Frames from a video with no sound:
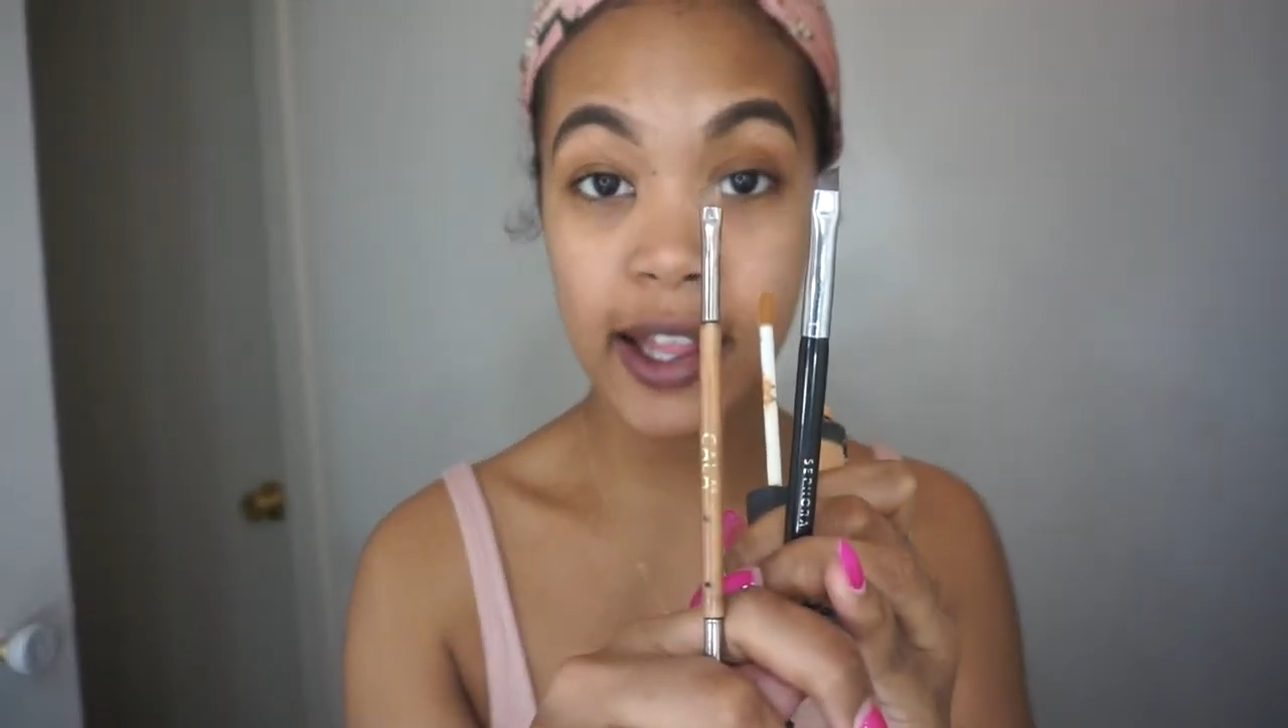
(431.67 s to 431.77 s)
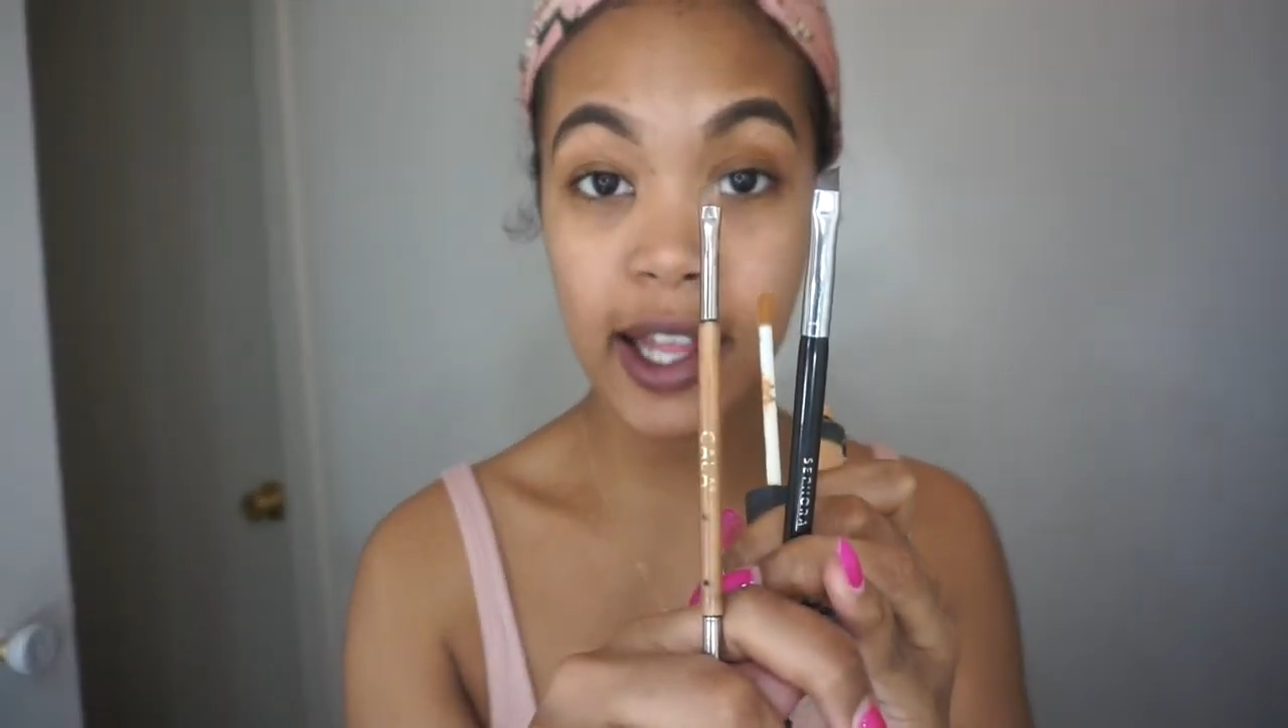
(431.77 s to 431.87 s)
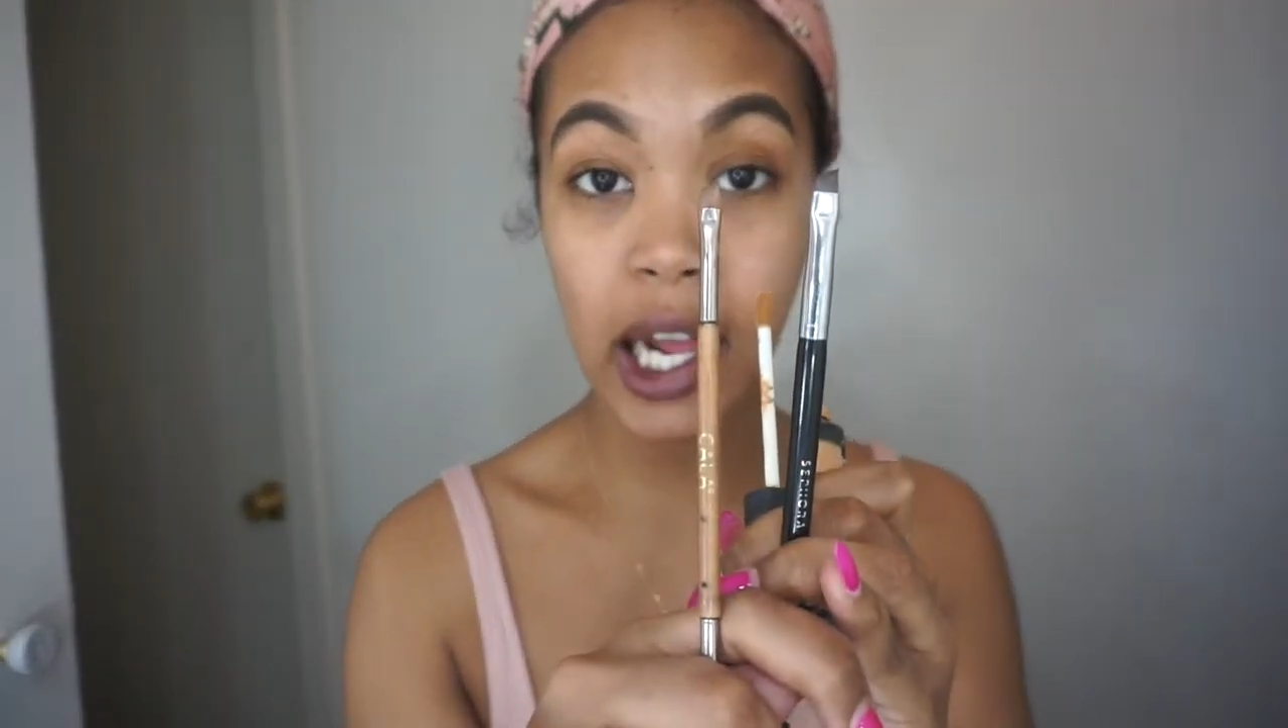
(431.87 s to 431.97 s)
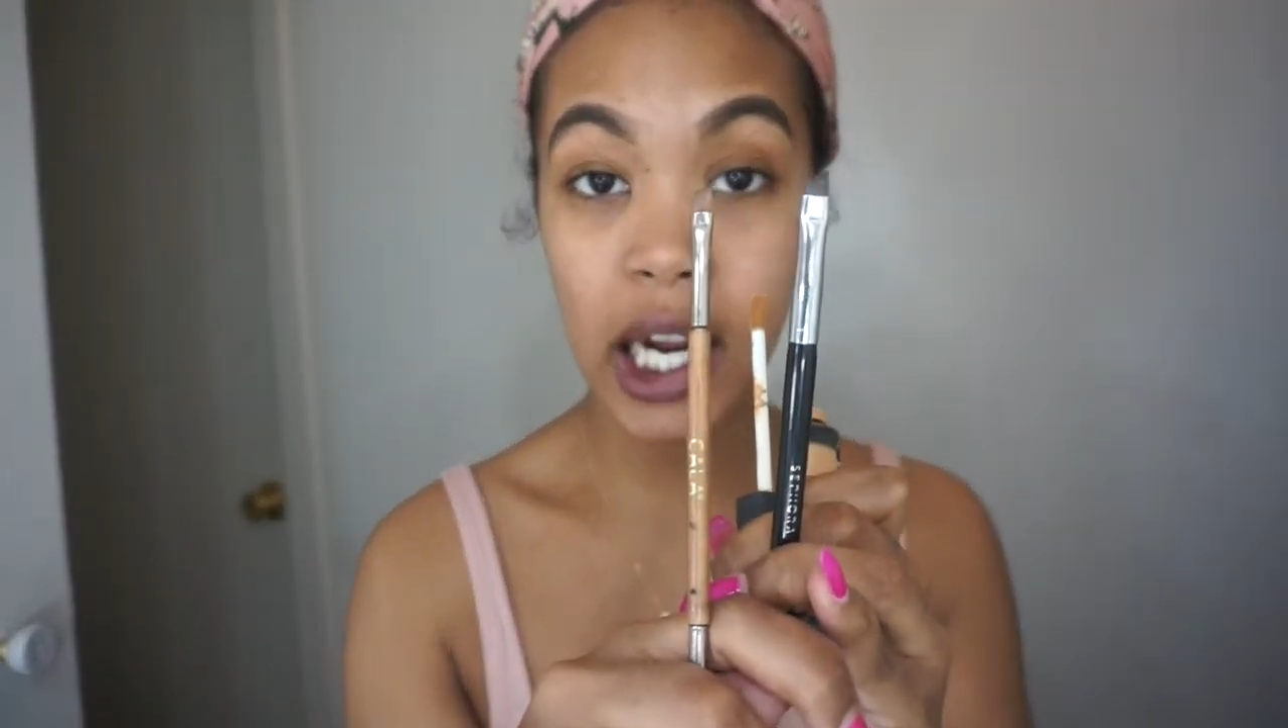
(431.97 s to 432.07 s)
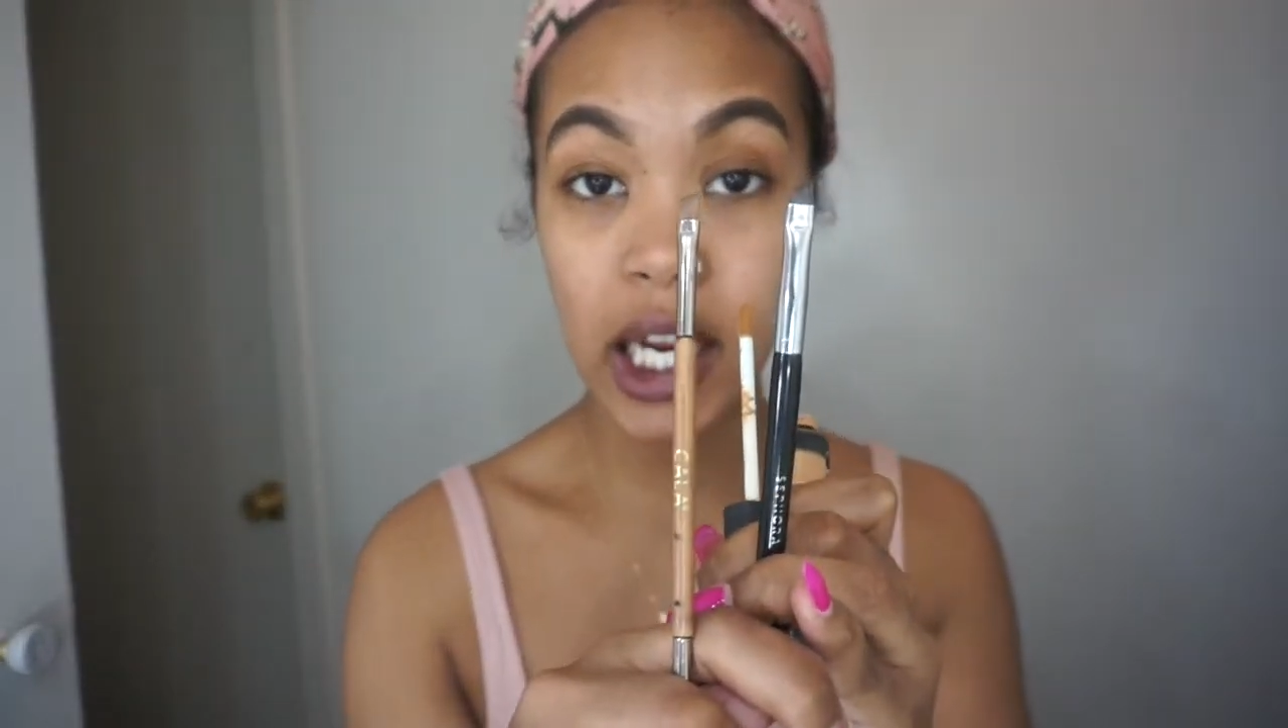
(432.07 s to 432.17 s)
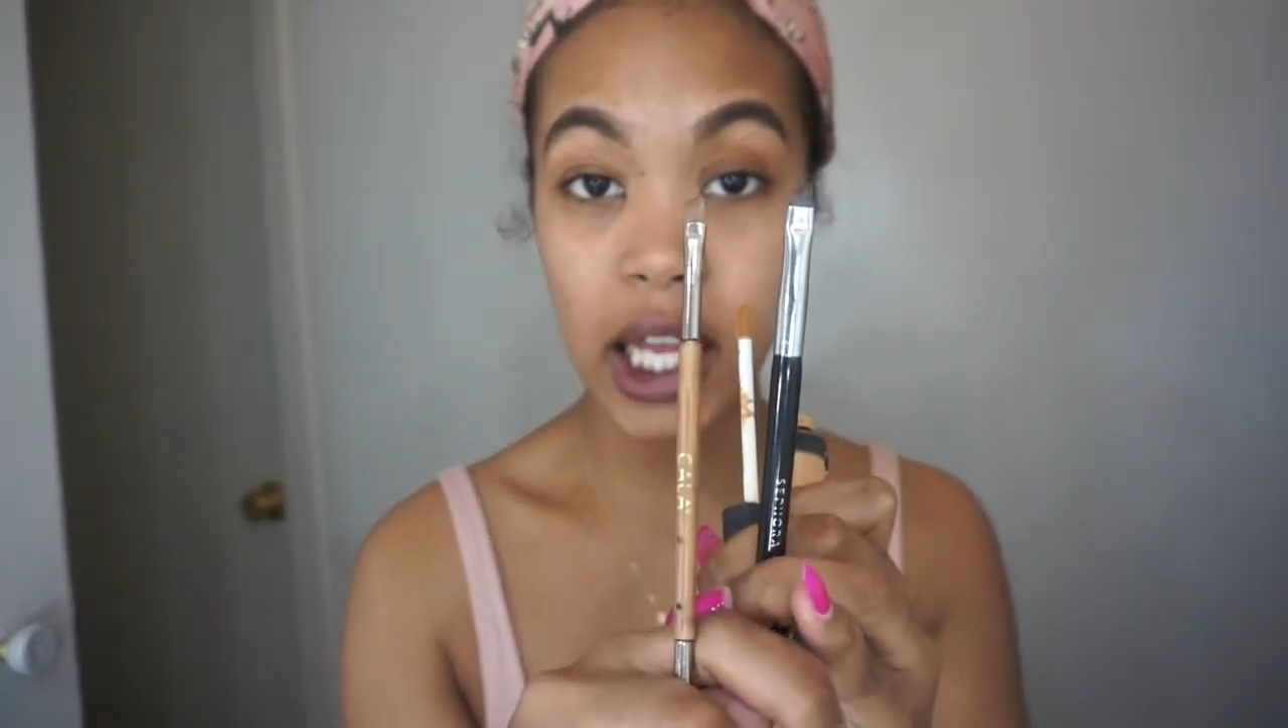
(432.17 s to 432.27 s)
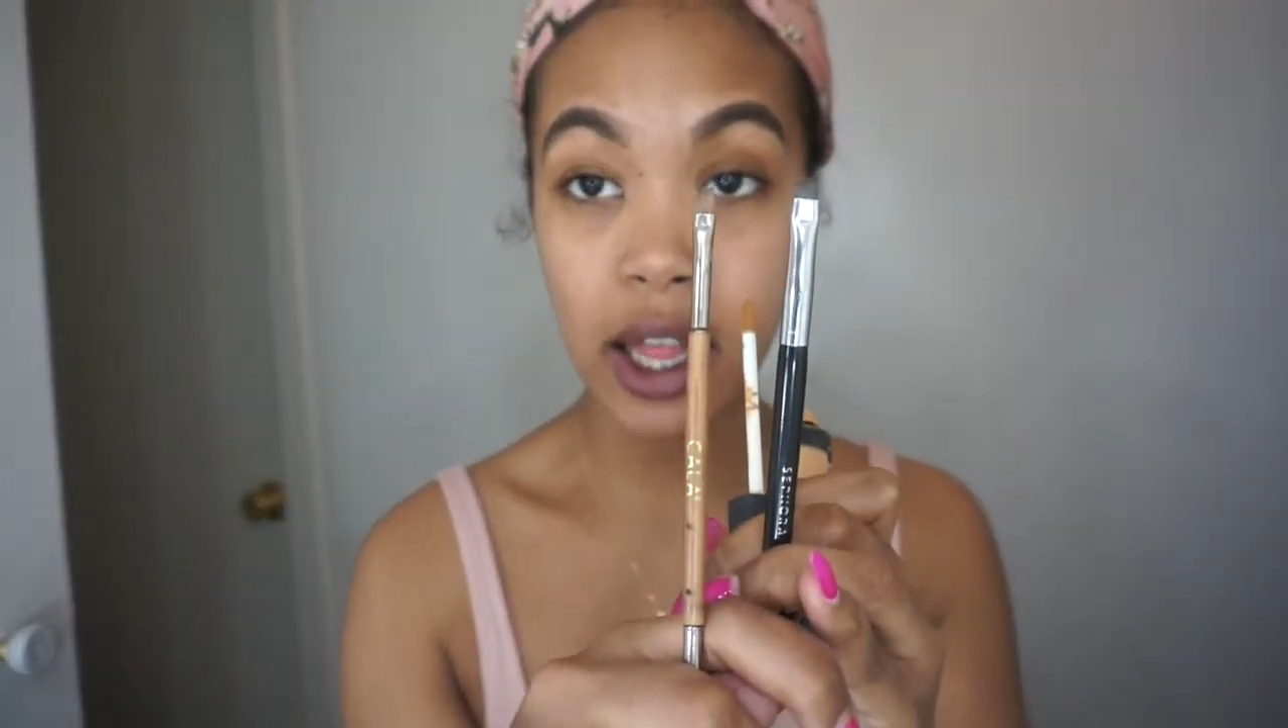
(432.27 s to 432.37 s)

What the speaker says: and the cleaning